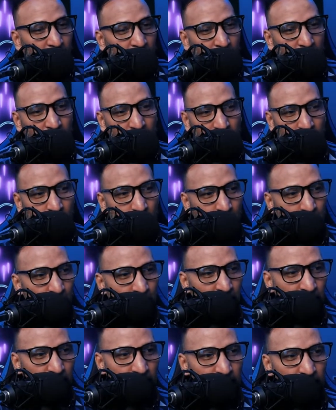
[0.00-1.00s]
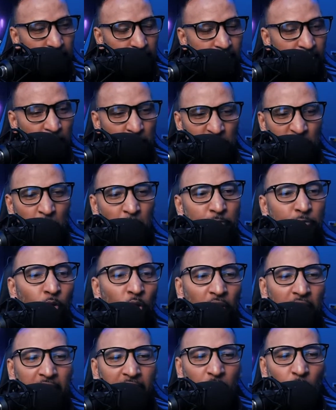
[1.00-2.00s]
it seems to be
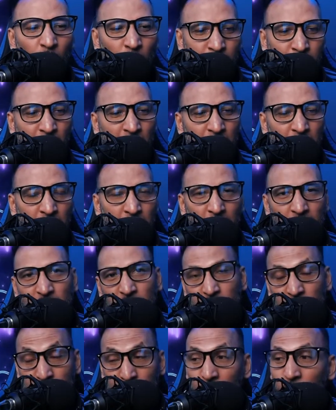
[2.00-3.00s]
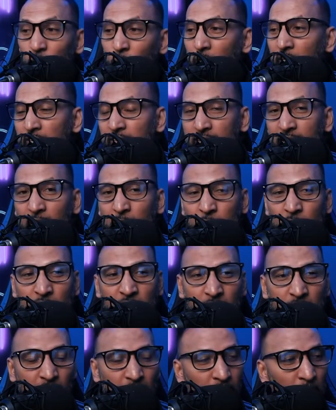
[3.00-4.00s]
falling in our favor, but you never know with these
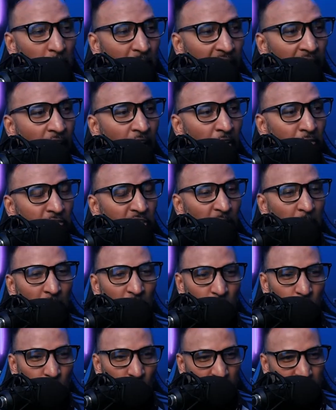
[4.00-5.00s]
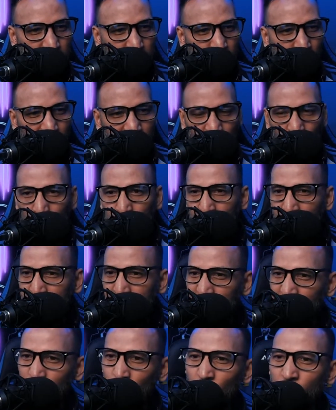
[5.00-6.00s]
games. At halftime, I'll try to see if I can update
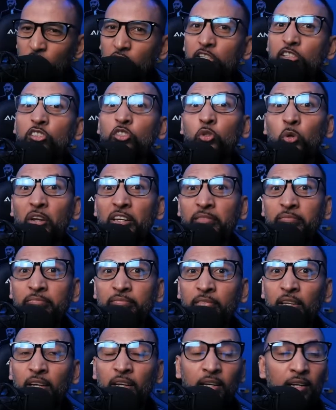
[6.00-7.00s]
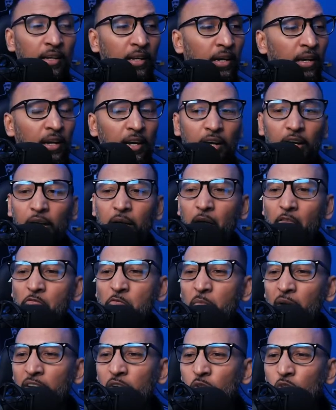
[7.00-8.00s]
the scores on the screen.
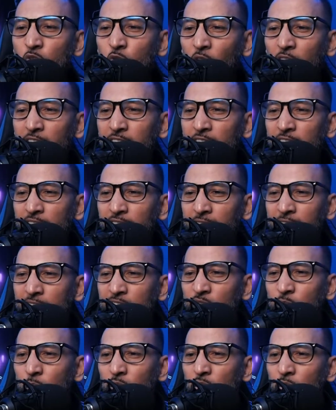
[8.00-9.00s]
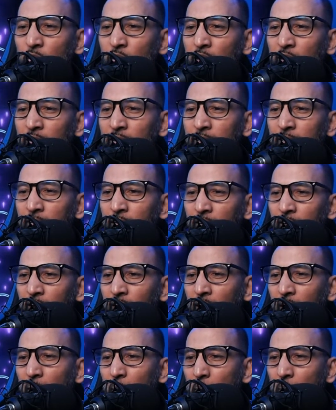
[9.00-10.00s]
Everybody who's joining us, let us know what you think.
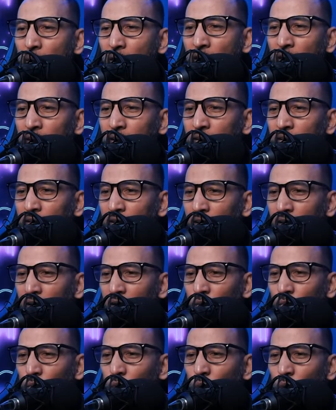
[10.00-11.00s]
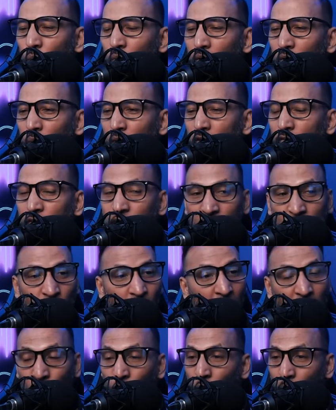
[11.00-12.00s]
Mark will win for sure.
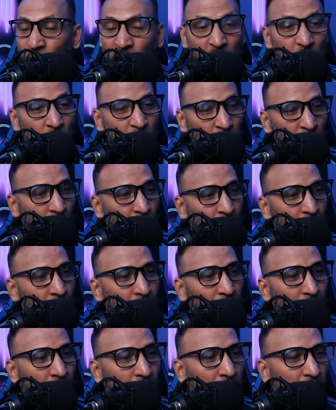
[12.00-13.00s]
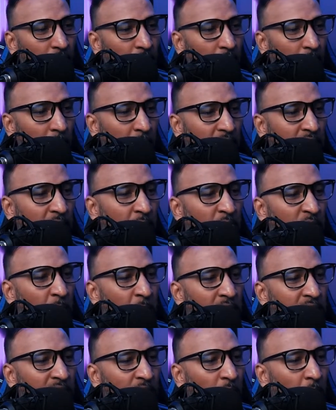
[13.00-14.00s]
I hope so. It seems to
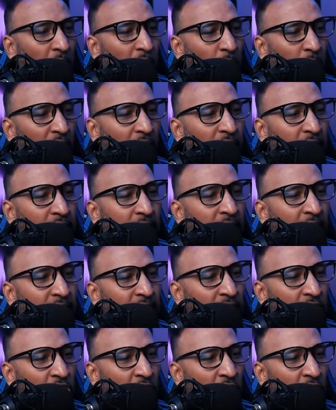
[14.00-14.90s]
be set up that way. Haiti has a